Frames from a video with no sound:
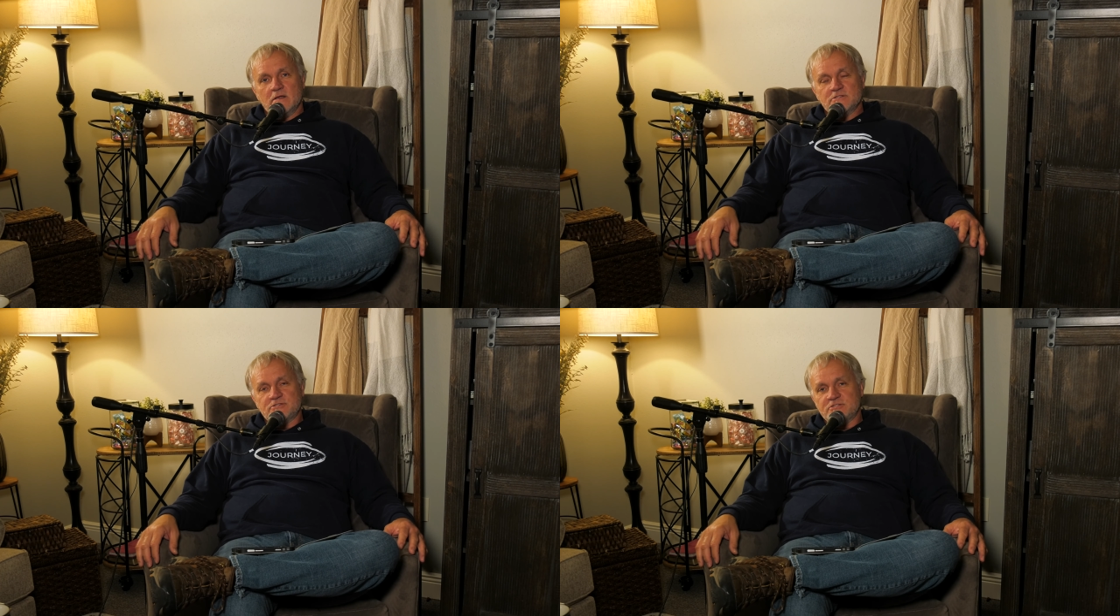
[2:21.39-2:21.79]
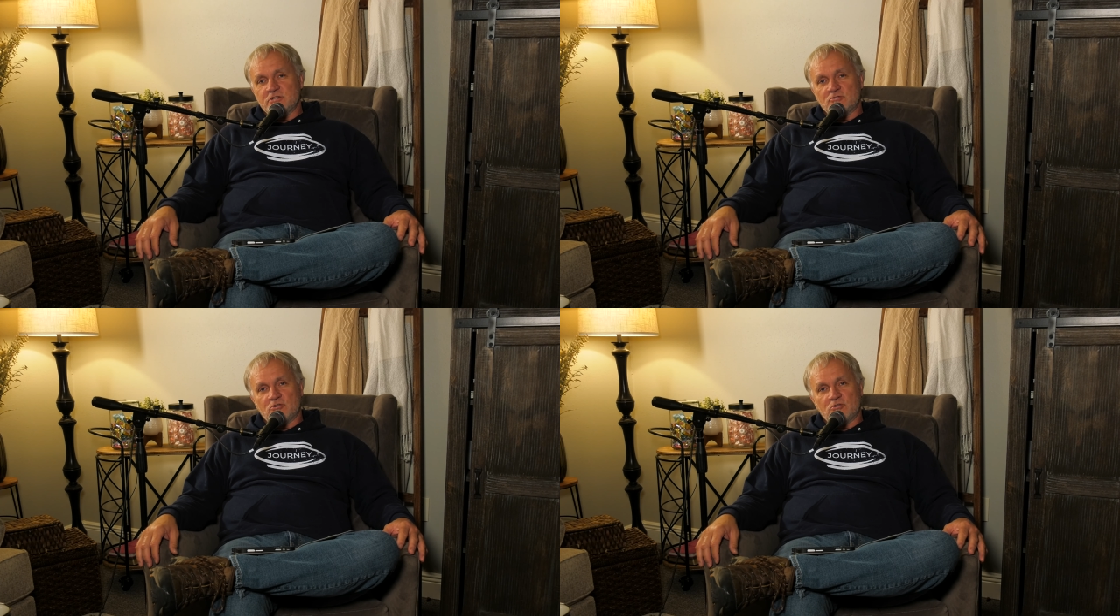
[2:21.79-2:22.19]
such
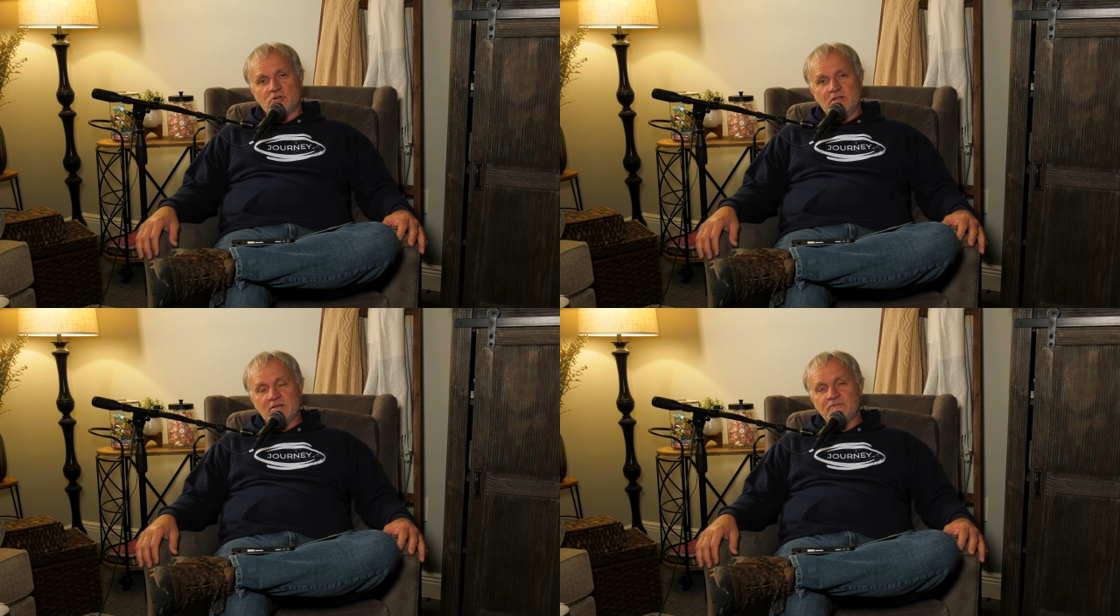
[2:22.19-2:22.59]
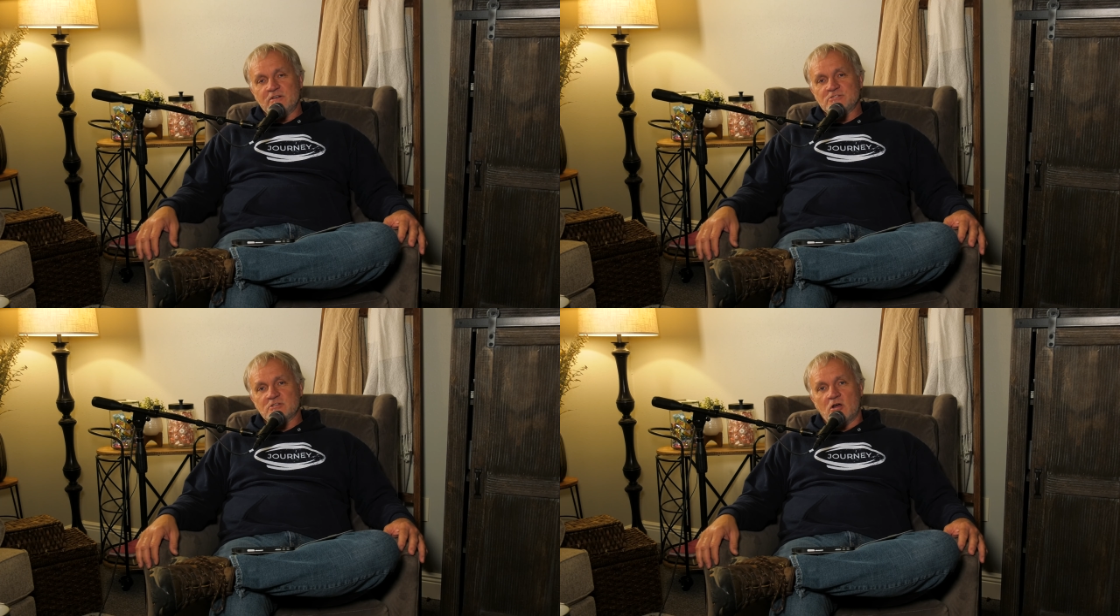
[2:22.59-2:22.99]
a
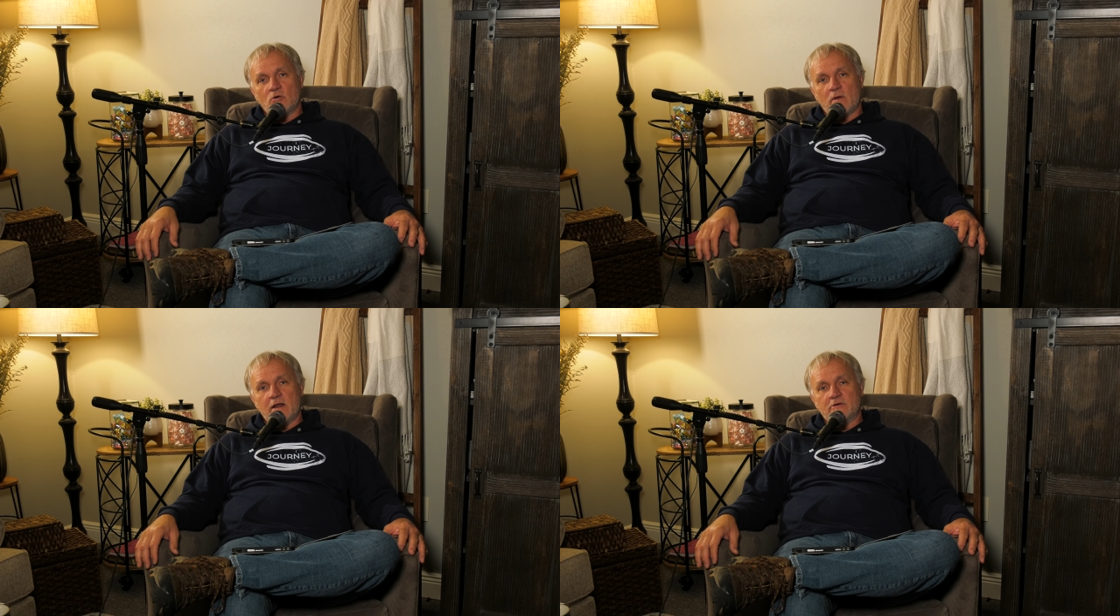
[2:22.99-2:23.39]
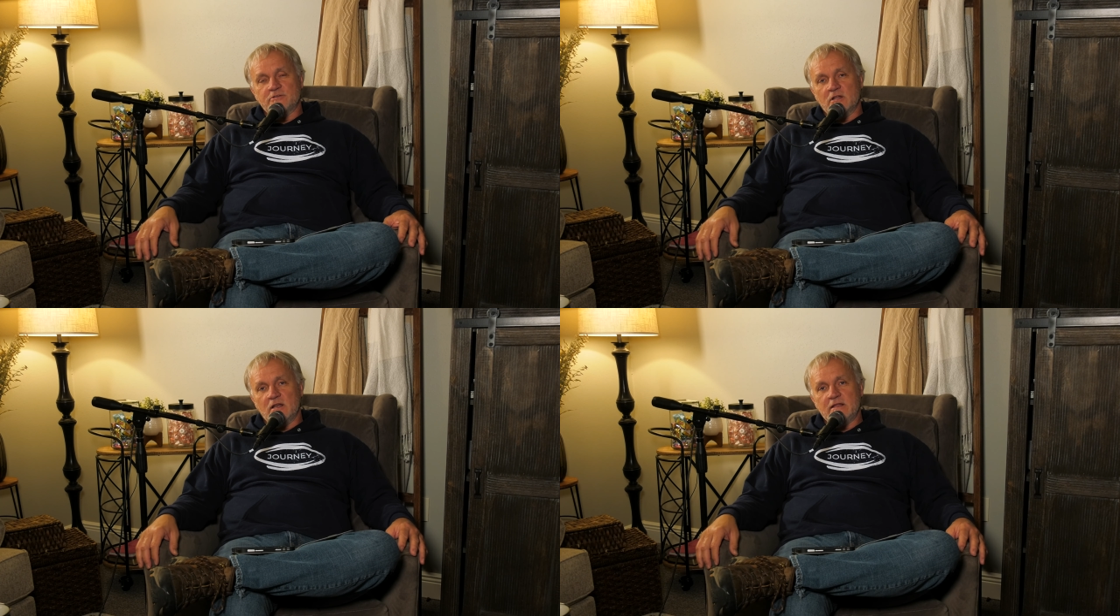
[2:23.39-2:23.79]
gifted songwriter
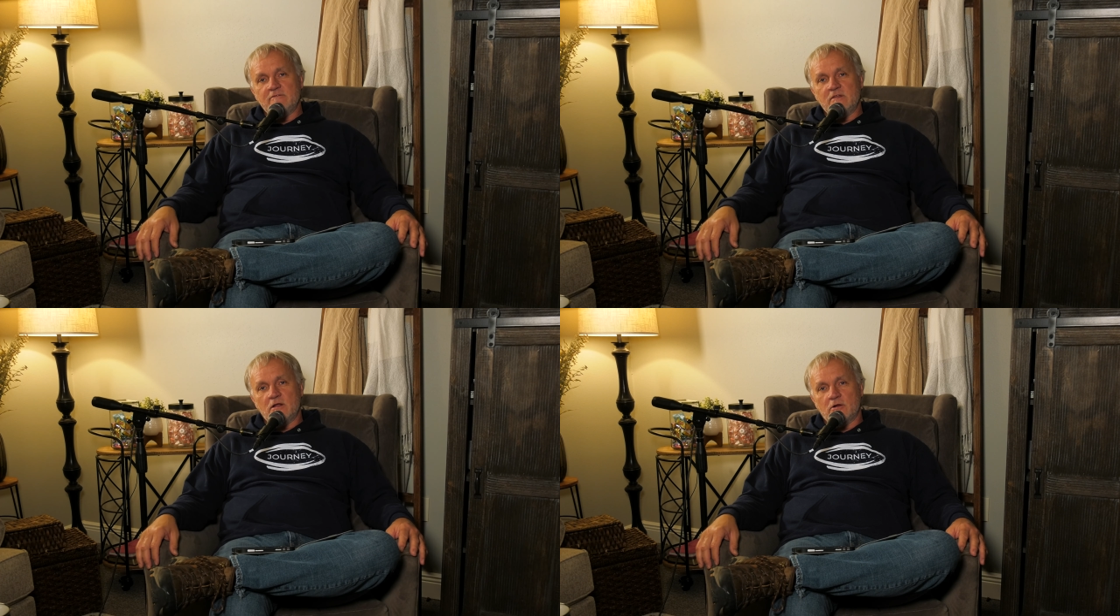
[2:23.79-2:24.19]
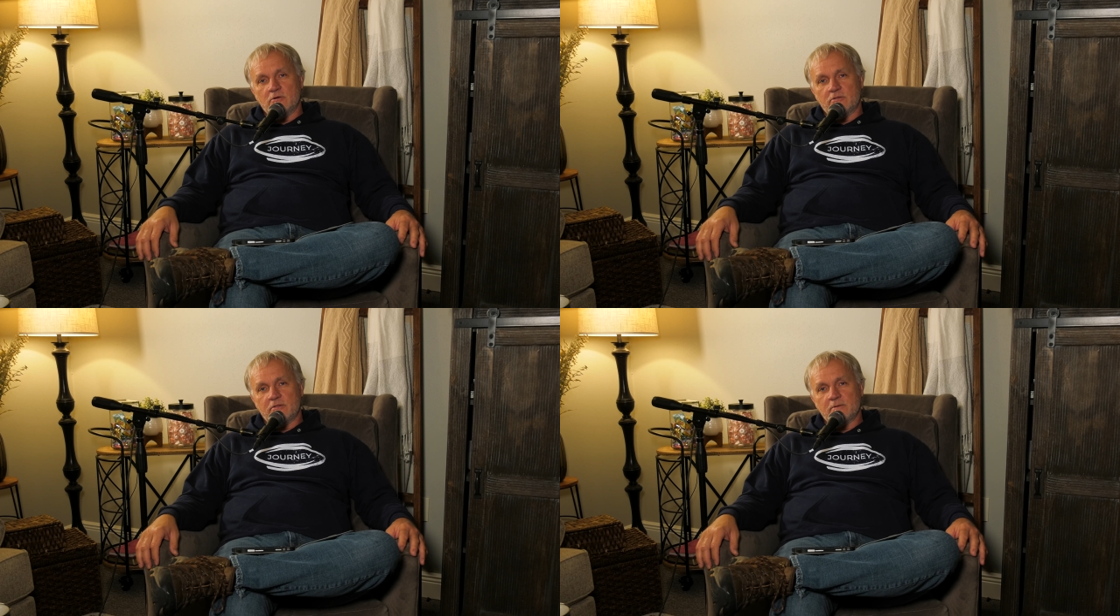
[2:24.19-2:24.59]
to leave the
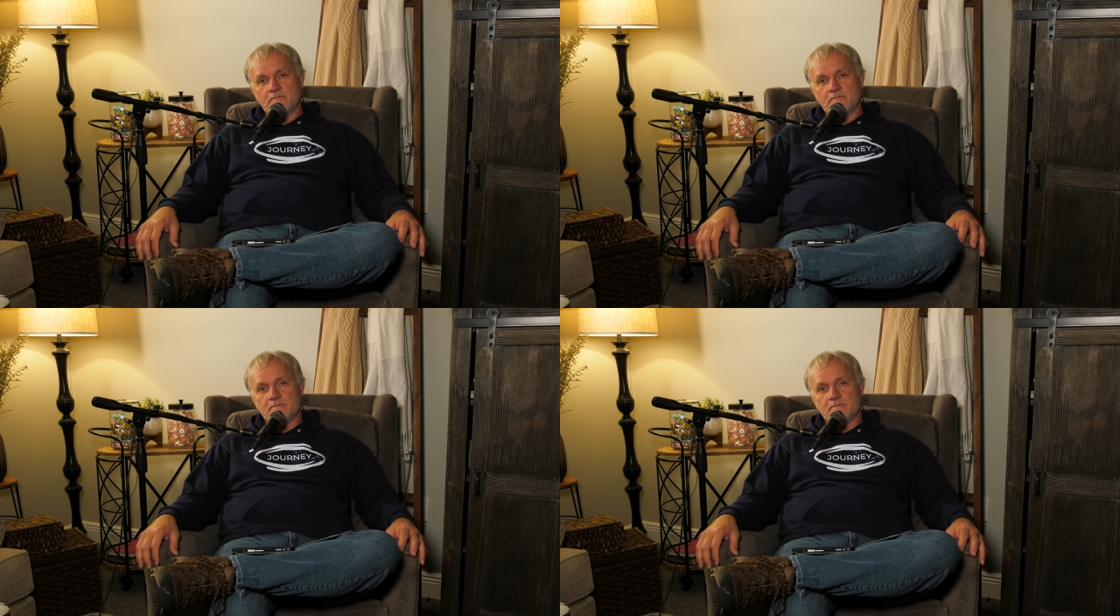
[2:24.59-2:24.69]
earth.